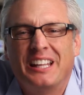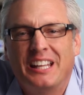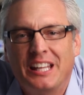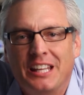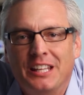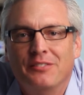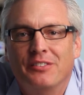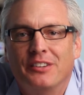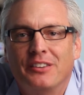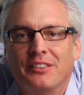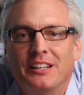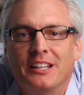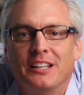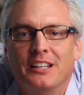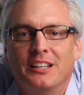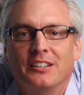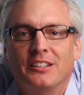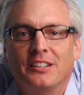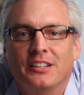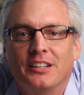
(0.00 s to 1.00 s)
Even
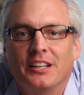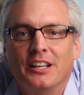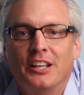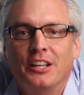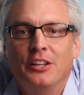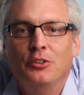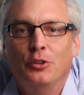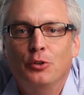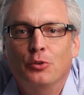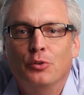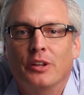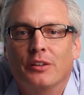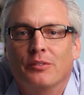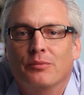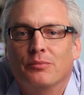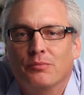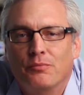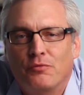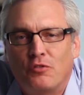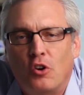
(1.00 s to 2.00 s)
then, he knew that
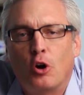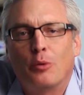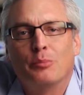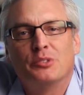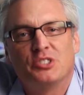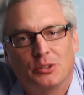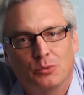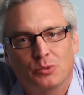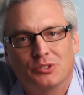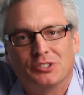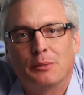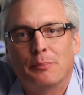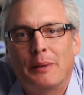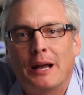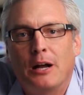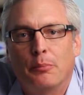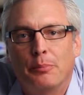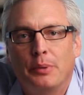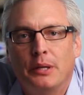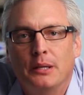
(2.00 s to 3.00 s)
pharmacy was
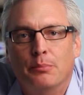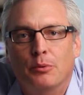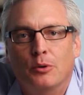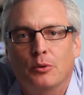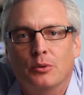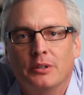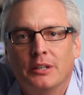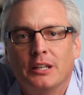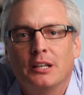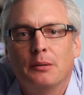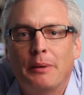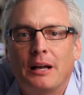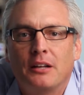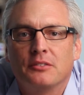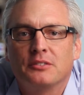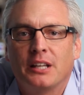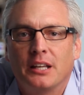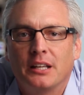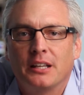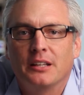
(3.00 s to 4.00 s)
about people and about
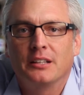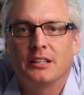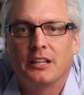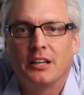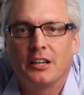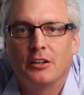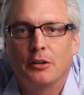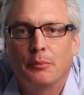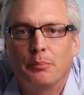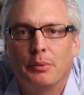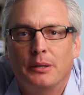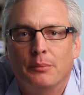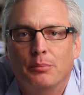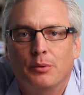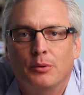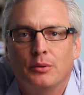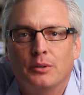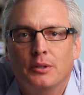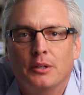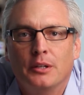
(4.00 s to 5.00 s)
taking care of people.
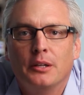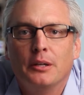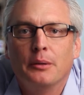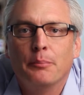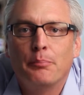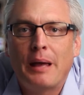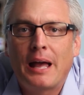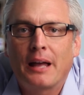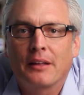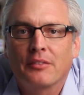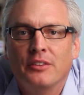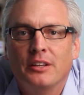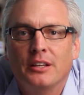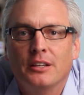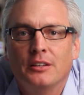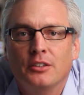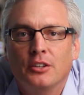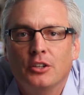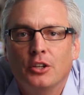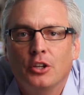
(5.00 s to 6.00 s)
Back
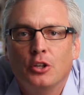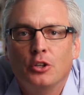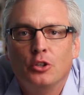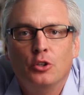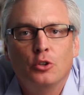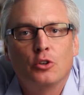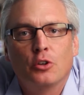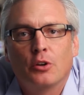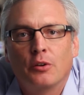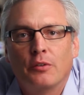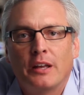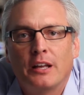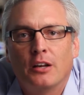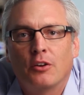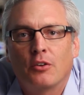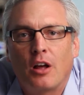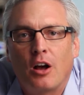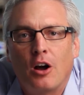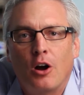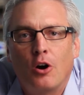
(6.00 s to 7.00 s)
then, you could have
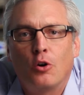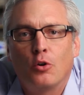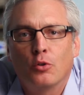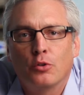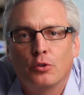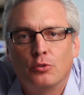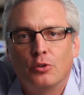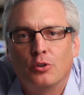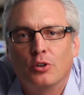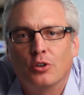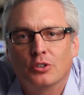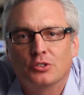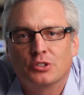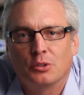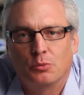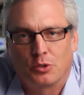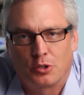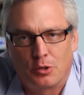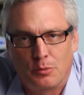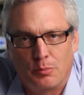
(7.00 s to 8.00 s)
held all the drugs that
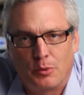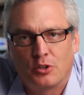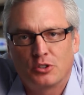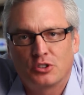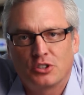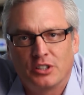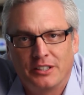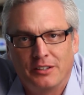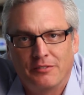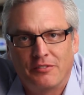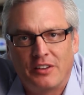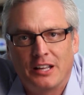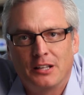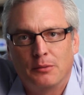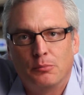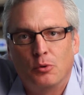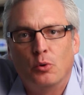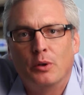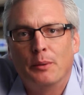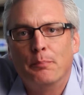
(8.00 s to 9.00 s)
were commercially
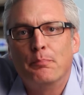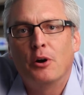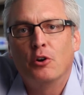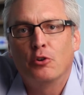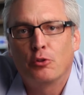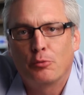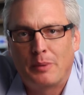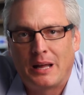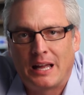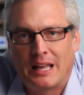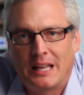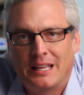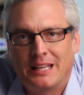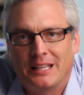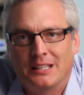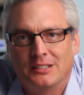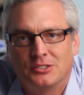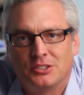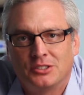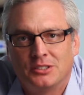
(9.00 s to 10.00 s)
available in both my
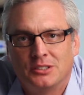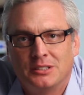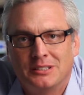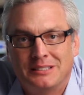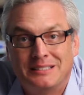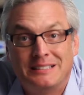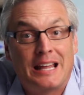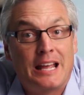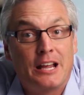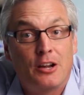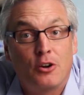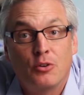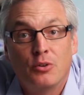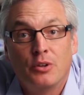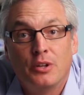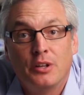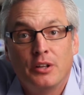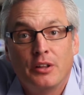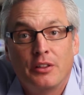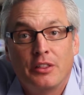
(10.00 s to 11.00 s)
hands. Now,
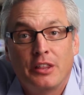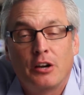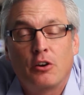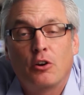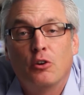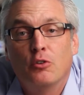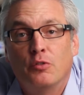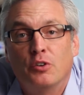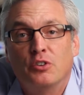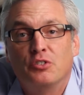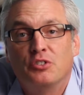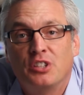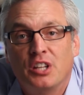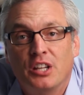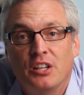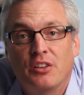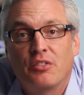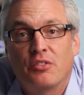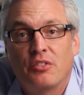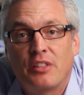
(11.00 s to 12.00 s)
there are over
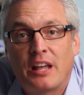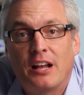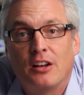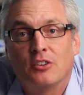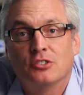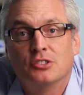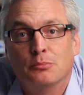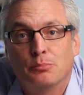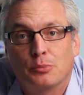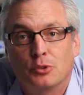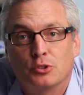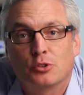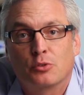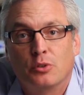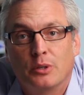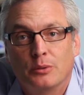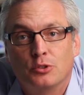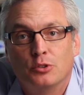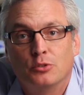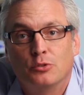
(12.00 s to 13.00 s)
10,000
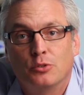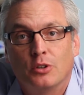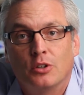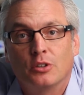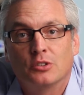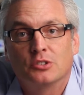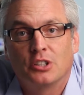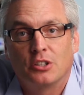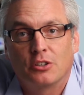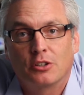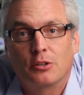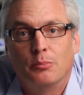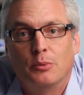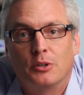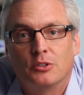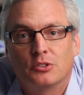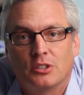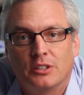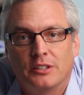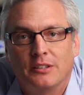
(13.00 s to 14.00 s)
prescription drugs that are
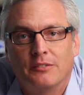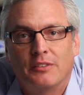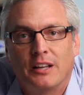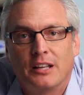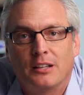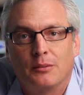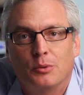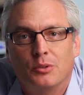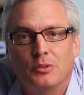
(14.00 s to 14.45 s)
commercially available.